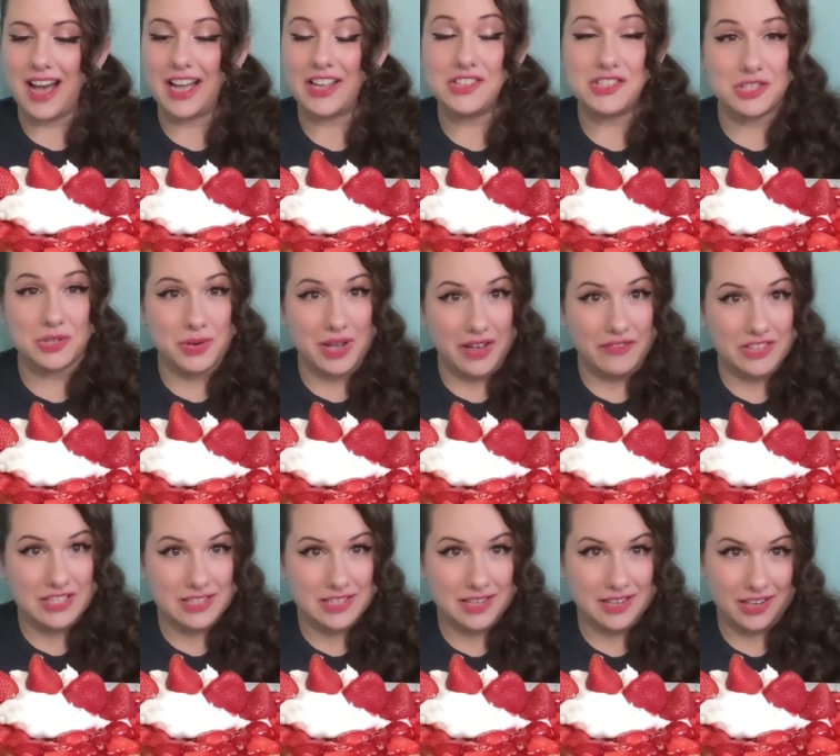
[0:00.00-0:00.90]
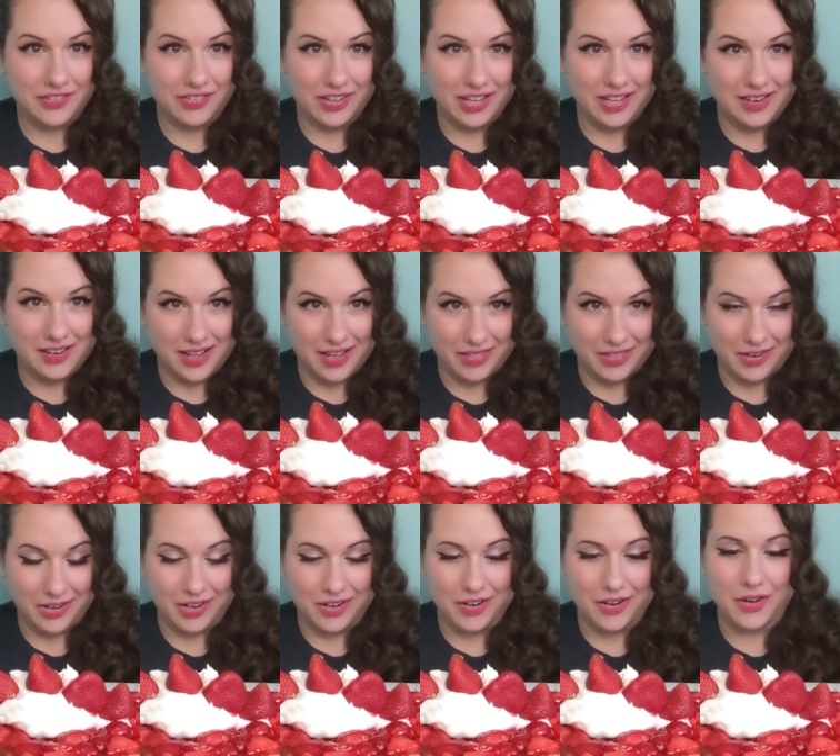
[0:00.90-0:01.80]
I do have a significant
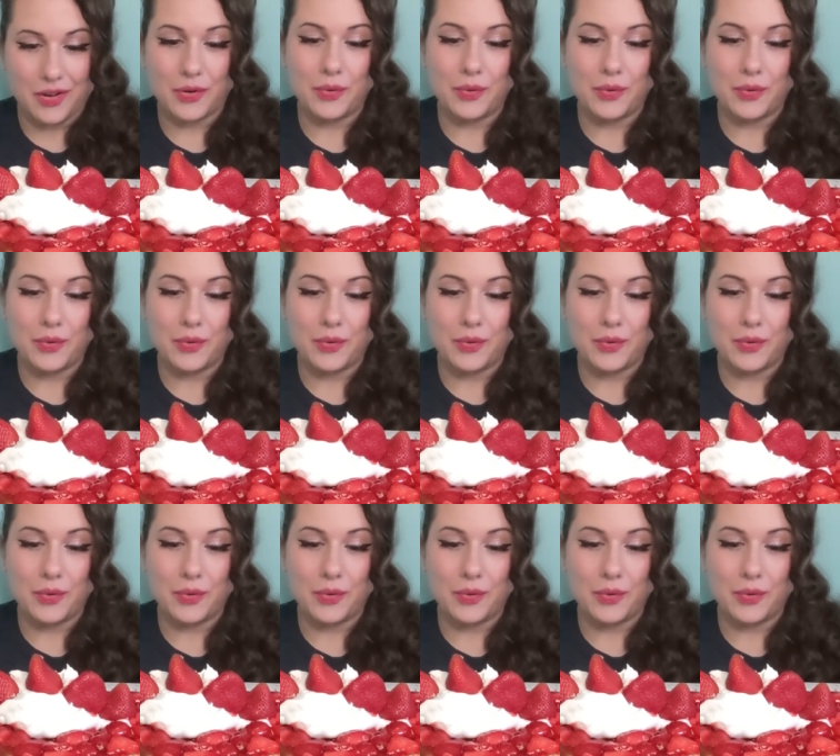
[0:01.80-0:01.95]
other.